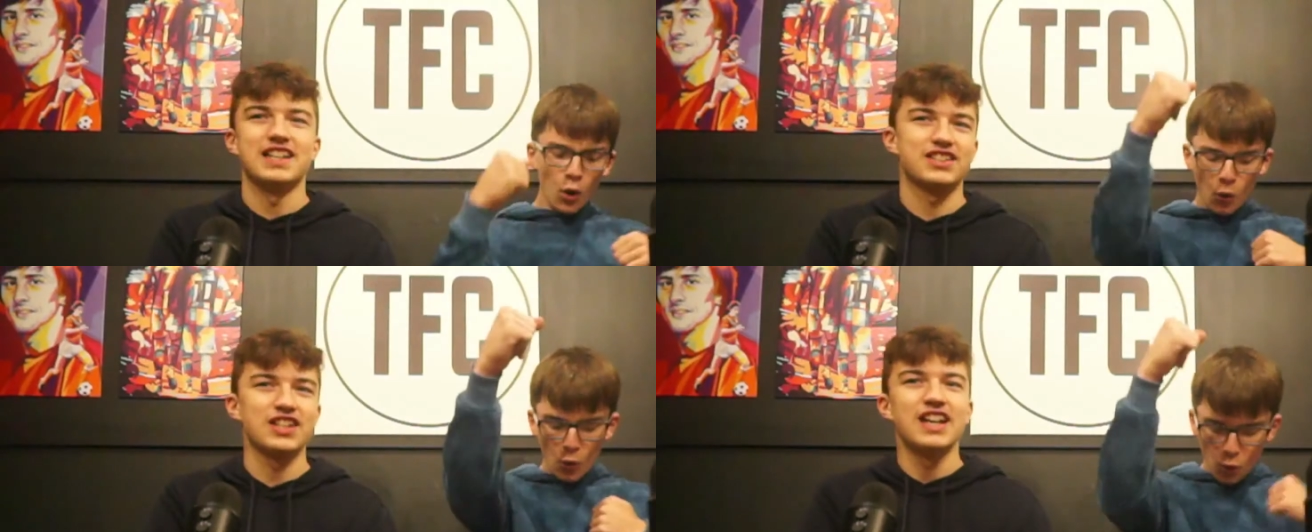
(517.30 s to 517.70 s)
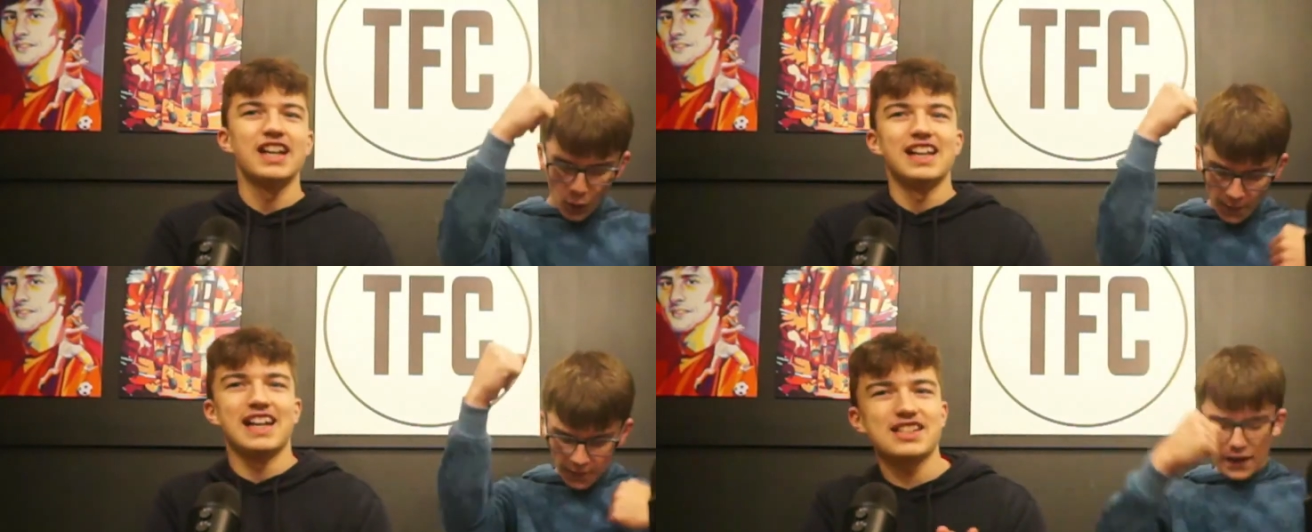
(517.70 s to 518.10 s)
Speaker 1: He
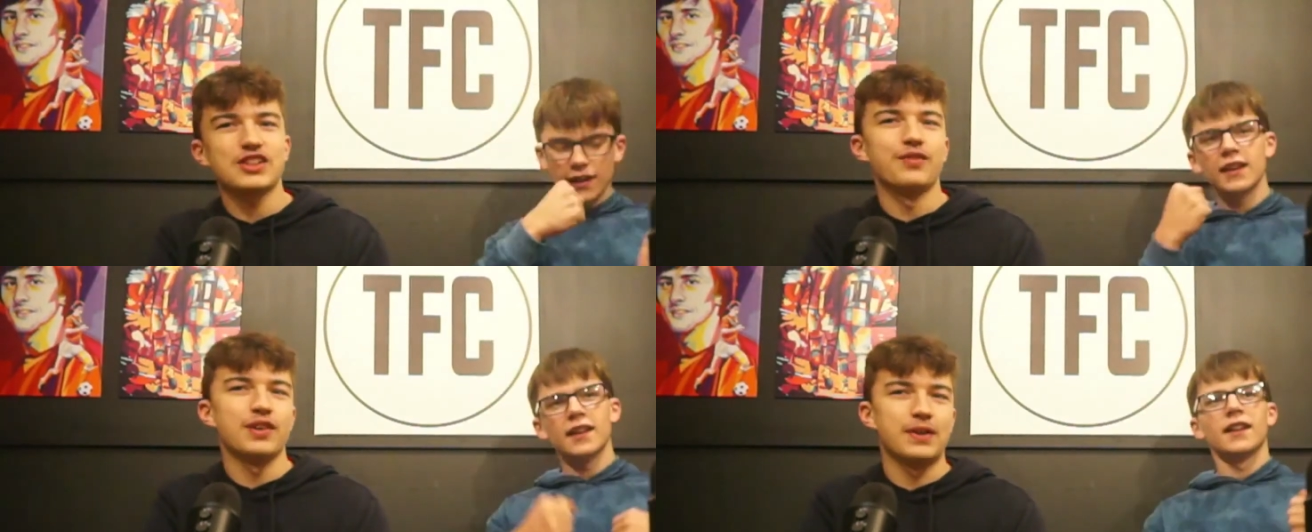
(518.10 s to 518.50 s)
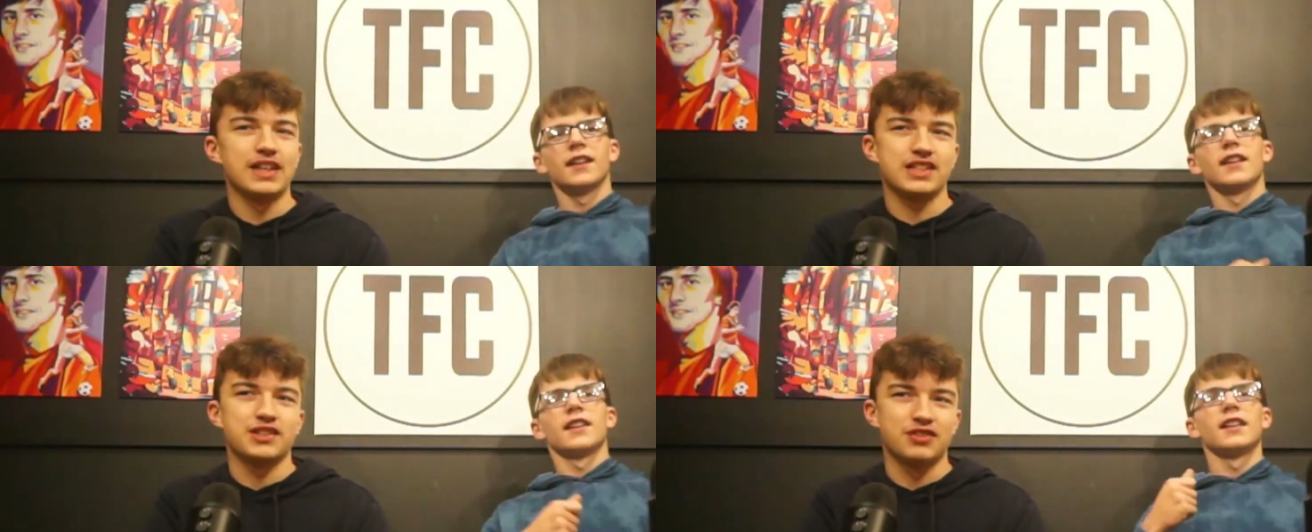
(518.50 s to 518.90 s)
hasn't got many
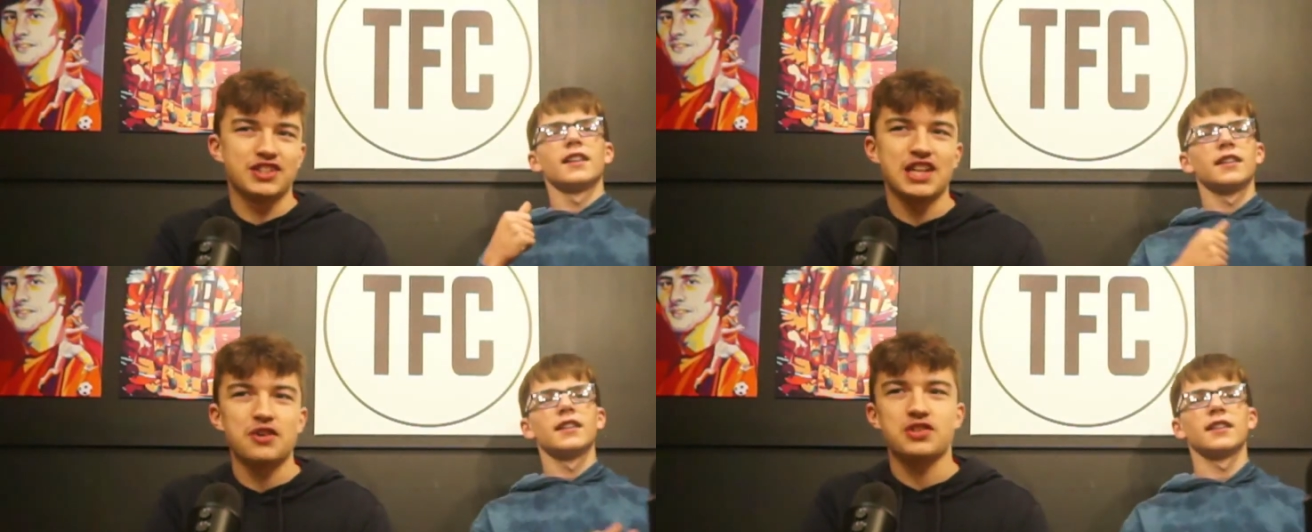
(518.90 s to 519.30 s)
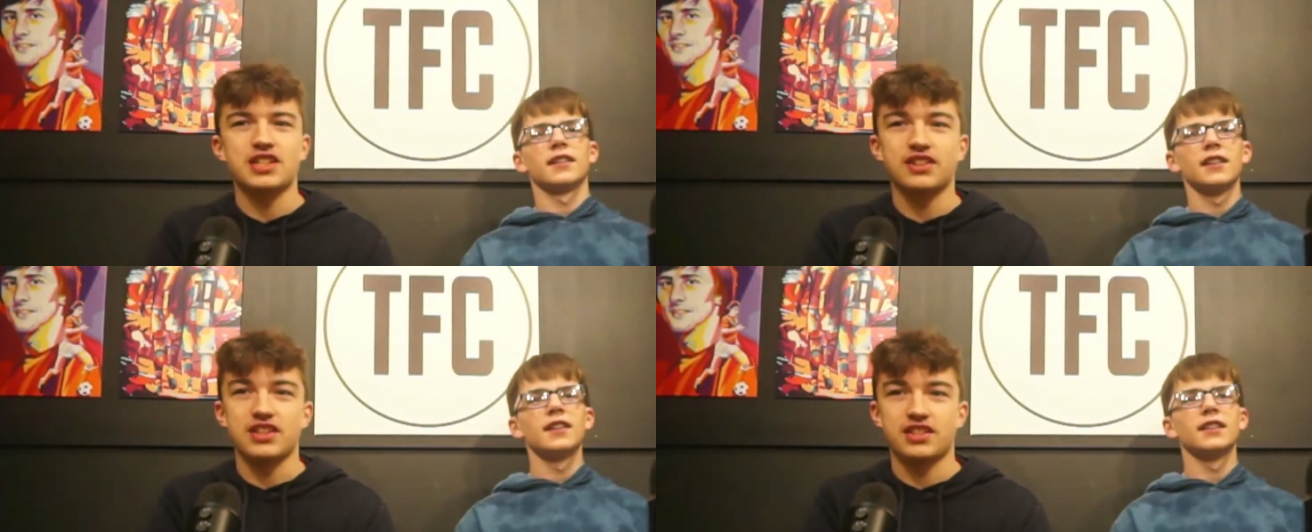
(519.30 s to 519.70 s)
minutes for Chelsea
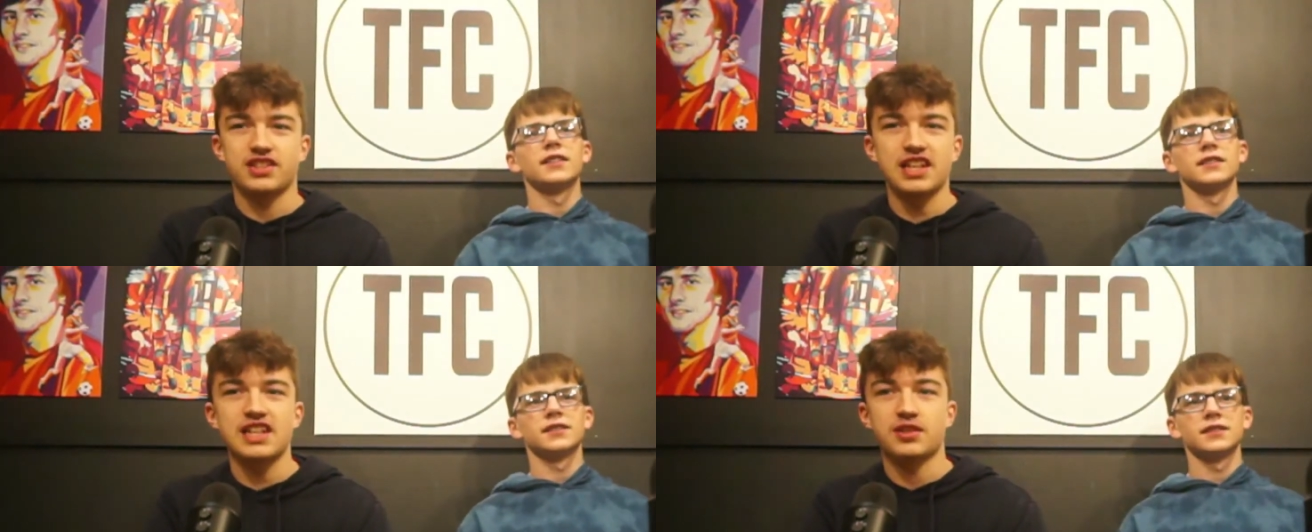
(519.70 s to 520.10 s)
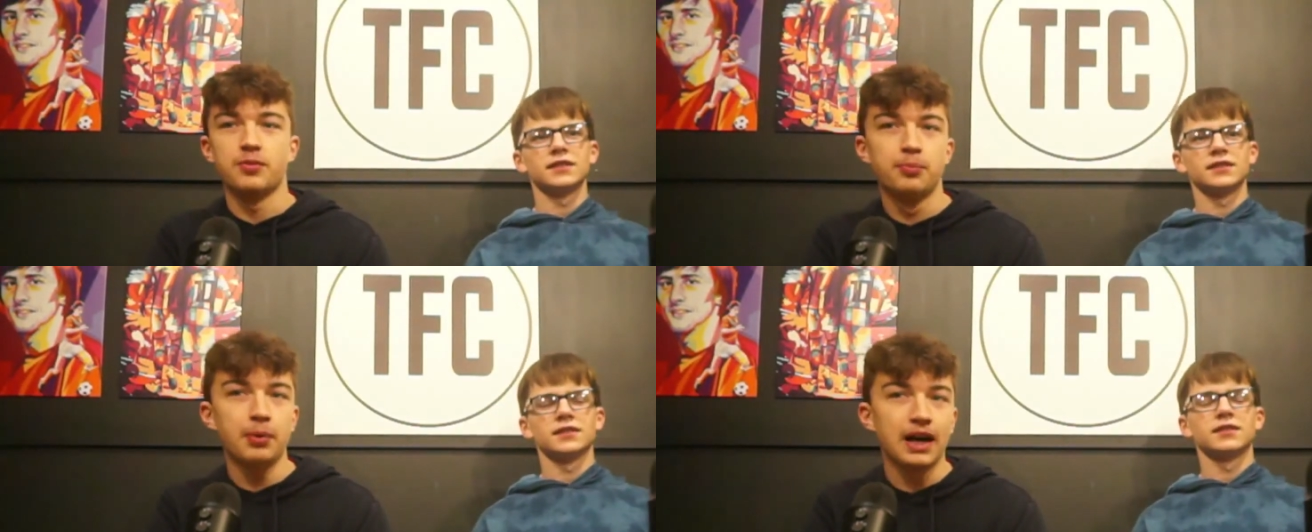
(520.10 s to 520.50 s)
this season,
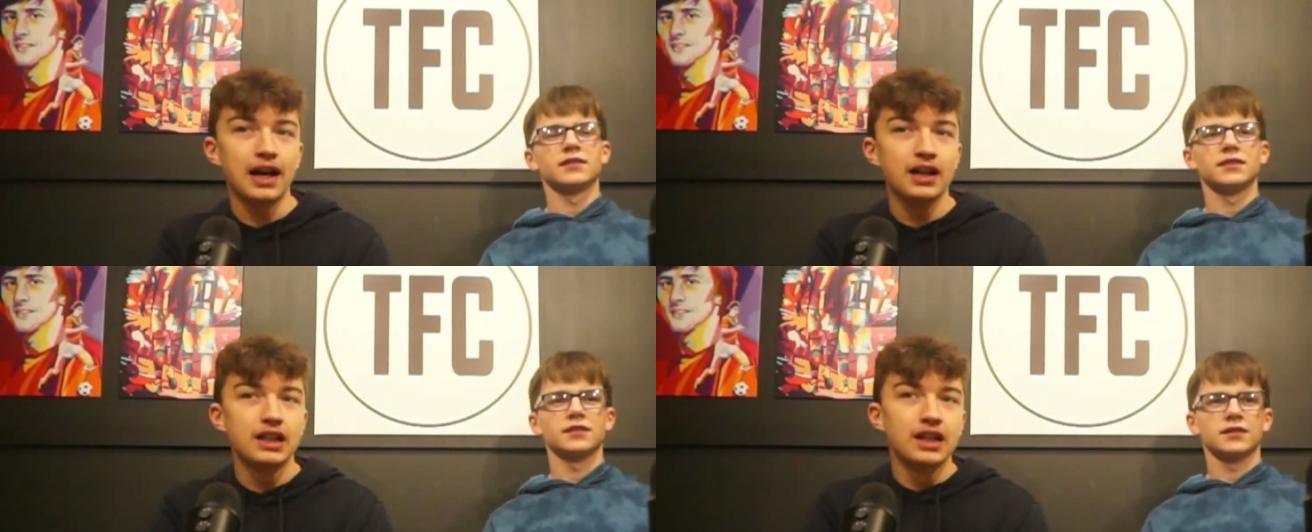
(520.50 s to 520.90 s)
but